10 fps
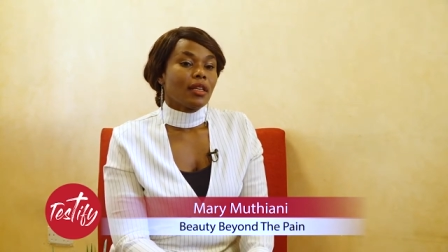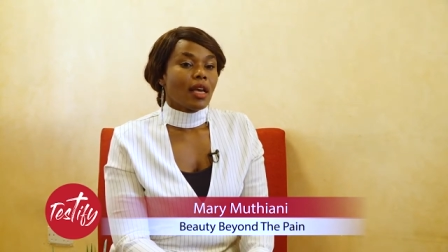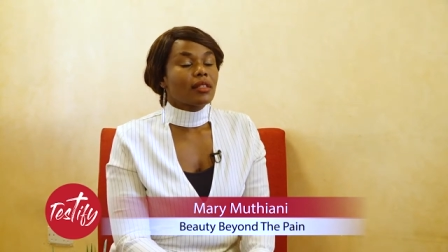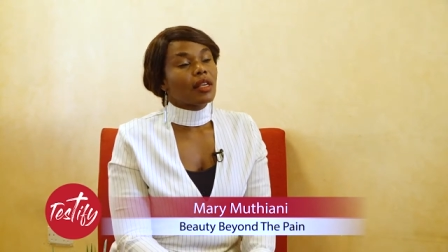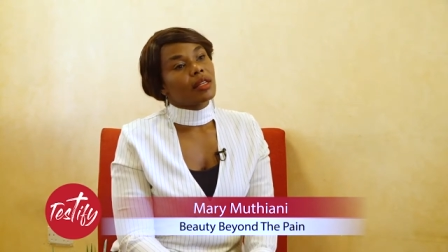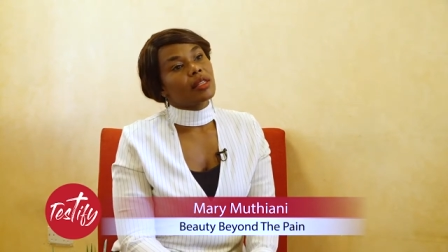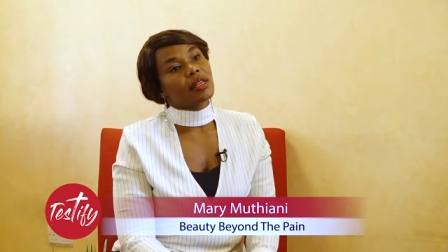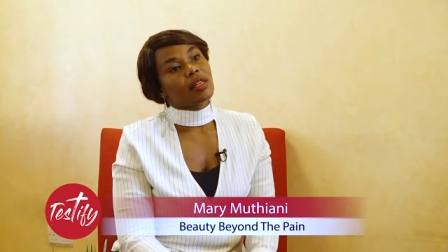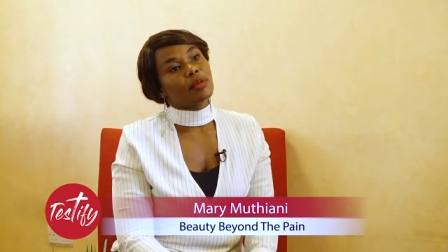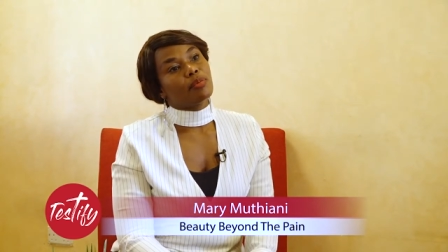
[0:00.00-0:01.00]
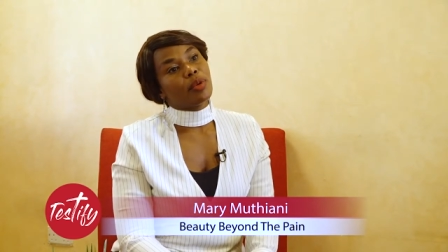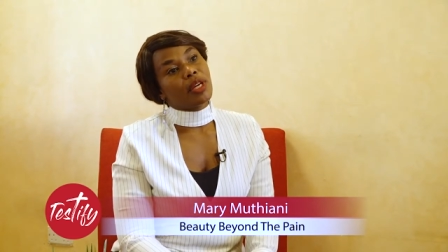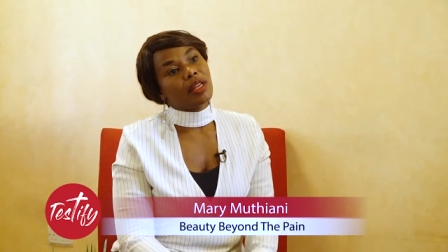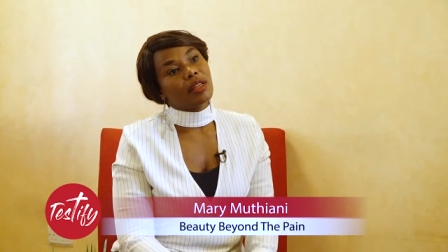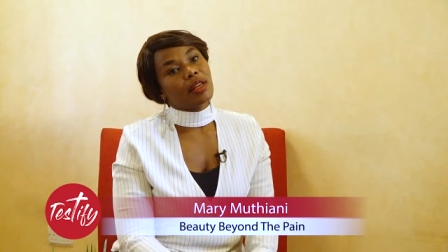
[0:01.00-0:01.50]
Yes, and it
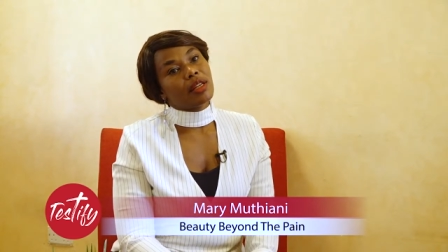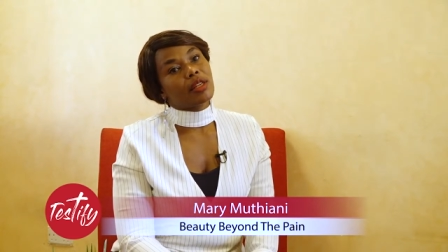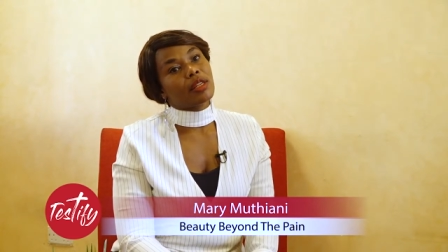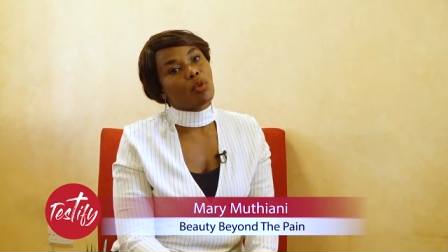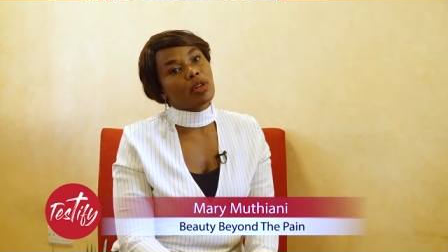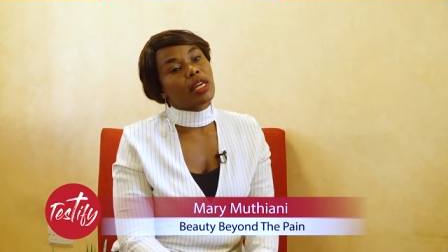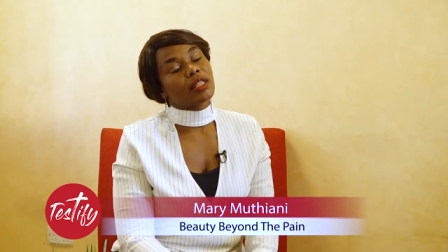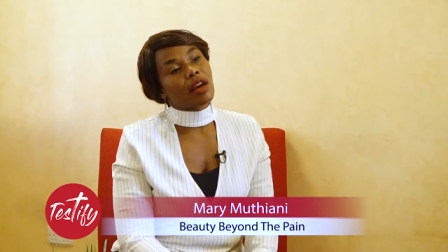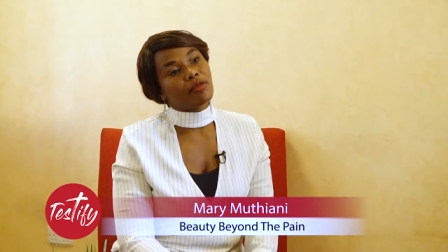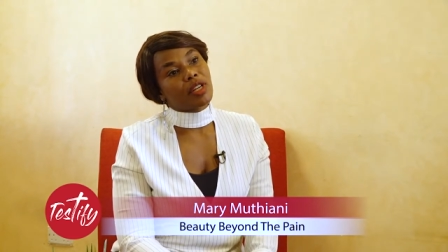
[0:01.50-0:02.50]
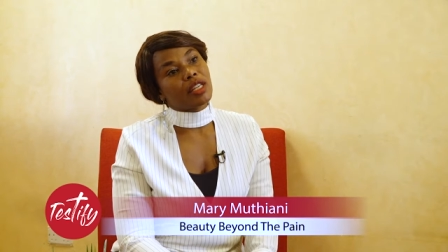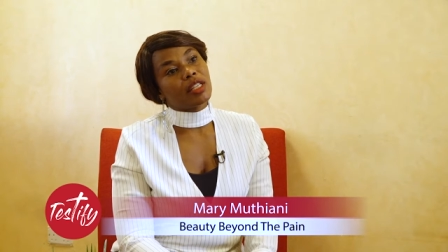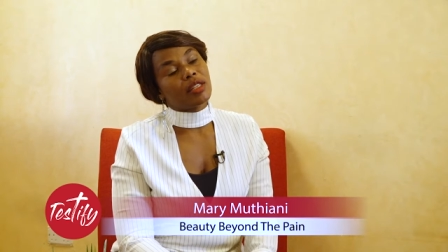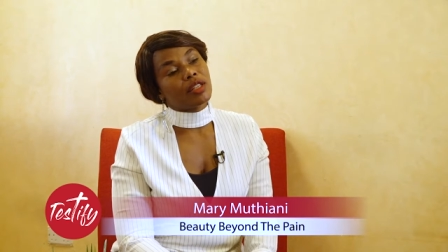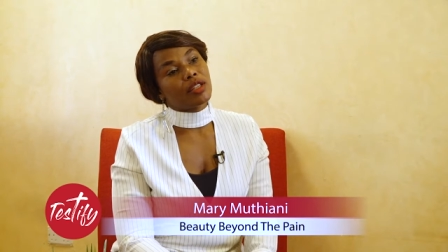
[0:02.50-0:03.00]
was a tough
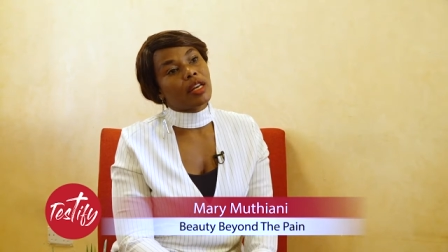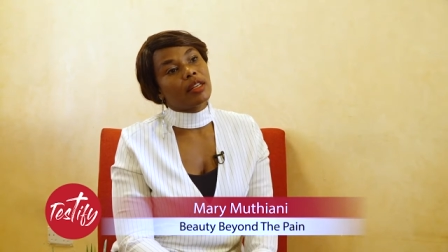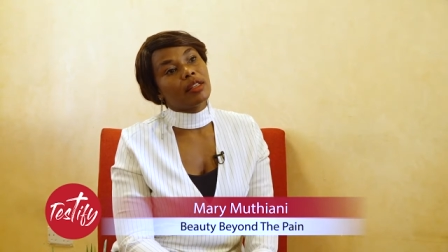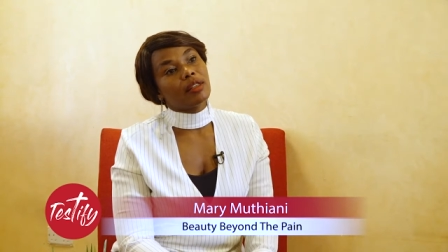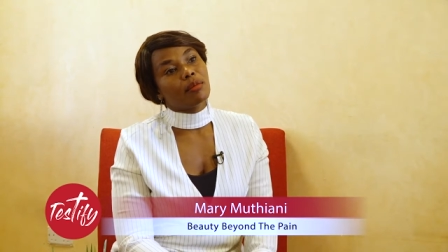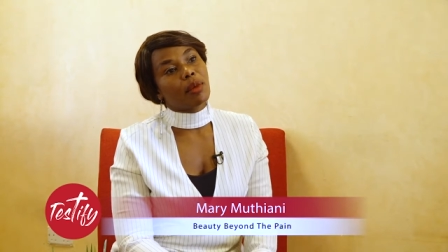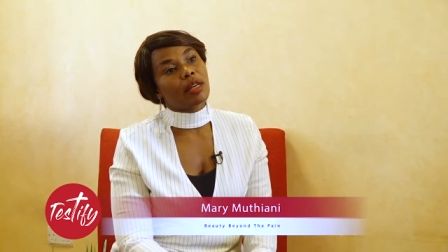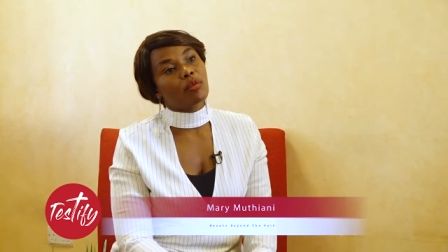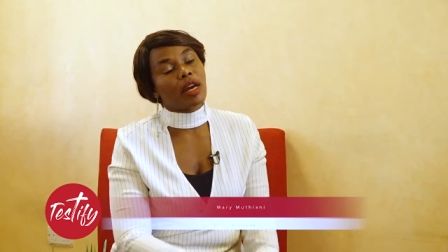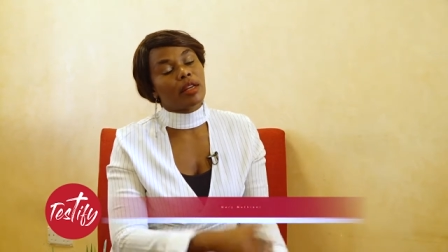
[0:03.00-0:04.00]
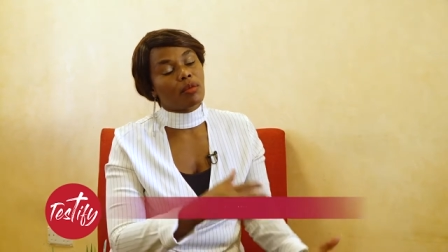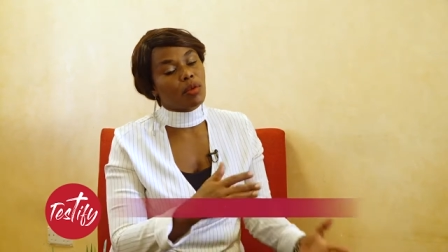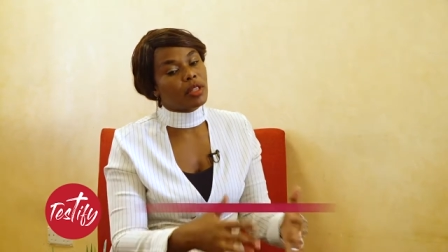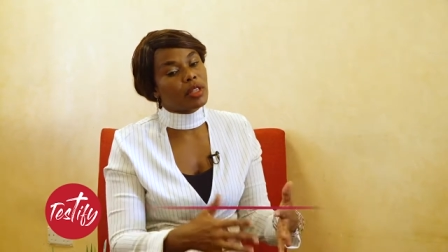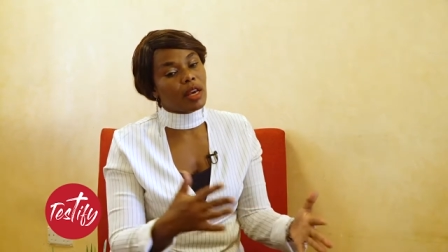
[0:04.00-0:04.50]
journey initially, but
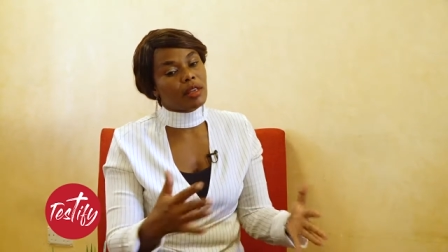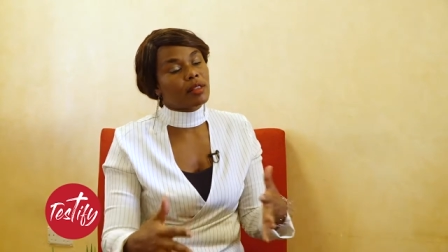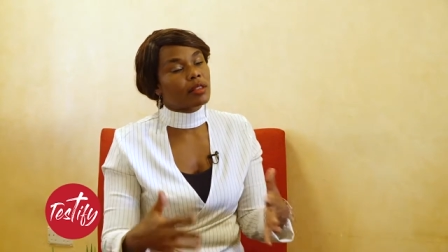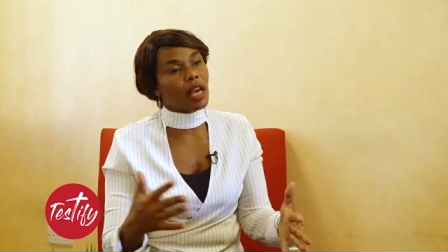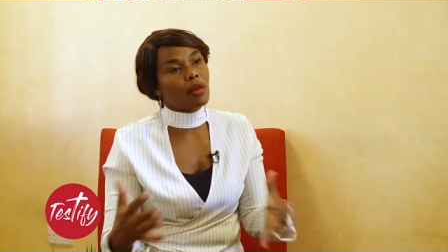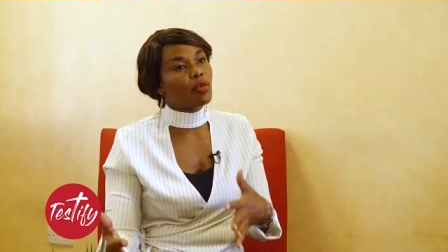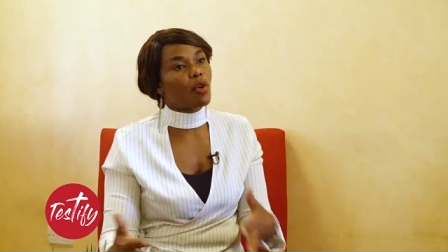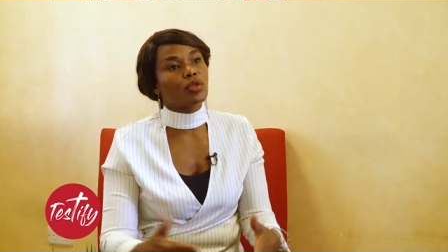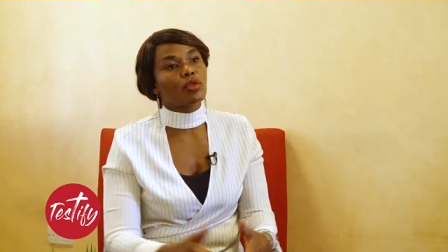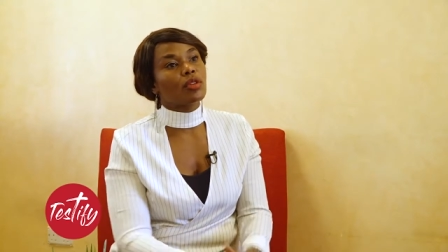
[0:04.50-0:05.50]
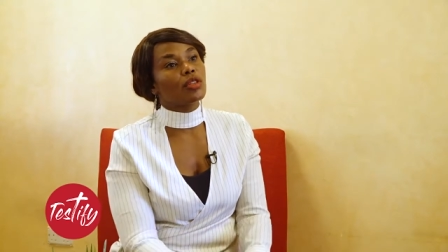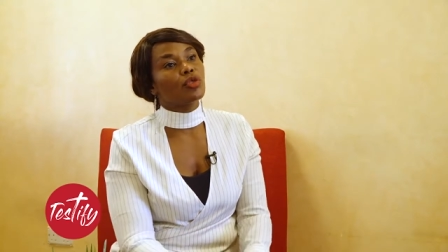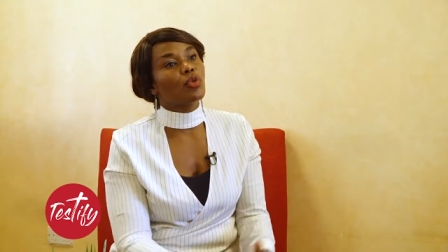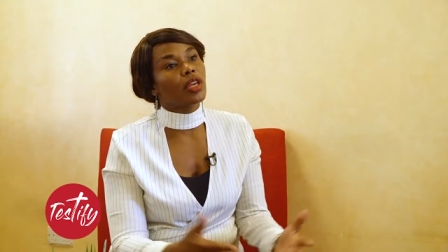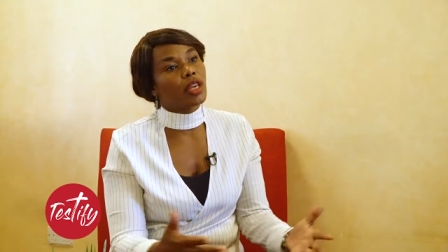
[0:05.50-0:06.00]
as time goes on,
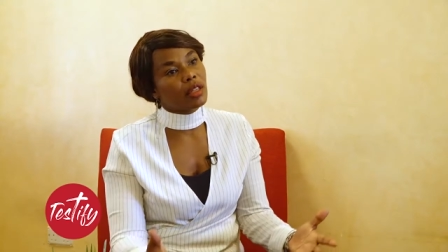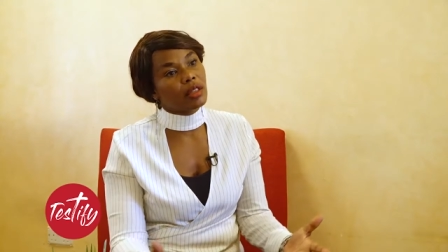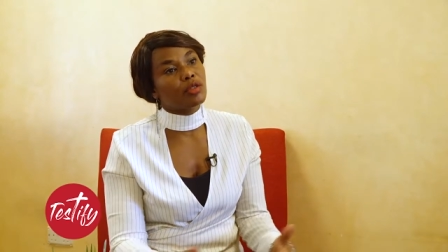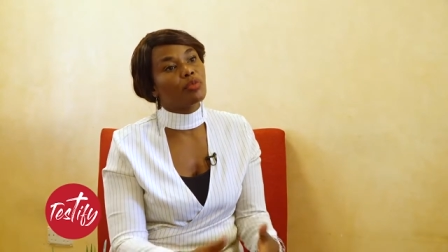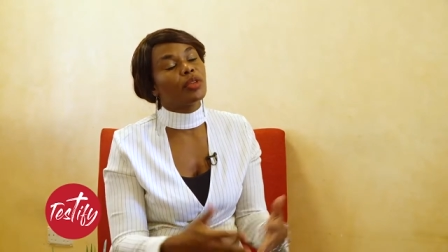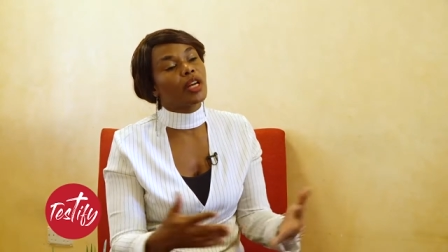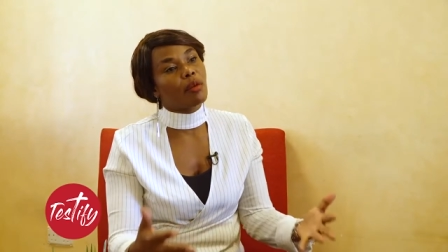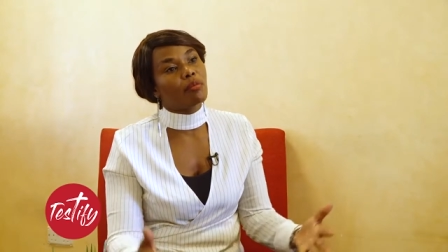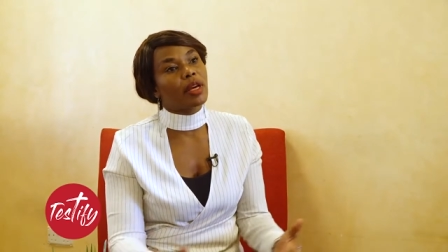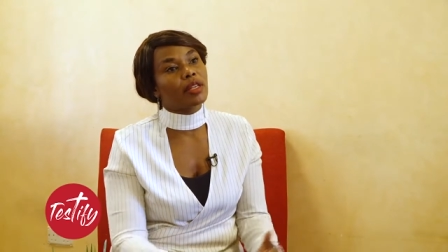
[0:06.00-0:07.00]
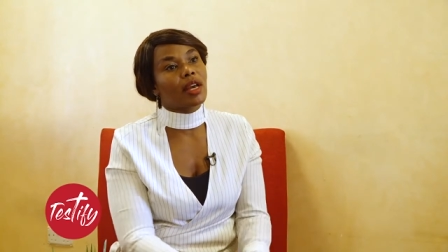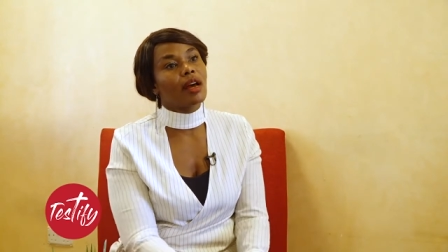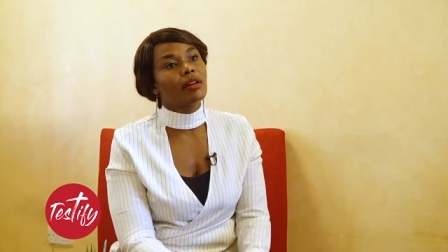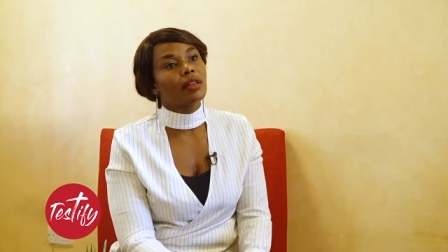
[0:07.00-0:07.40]
you heal, you become better.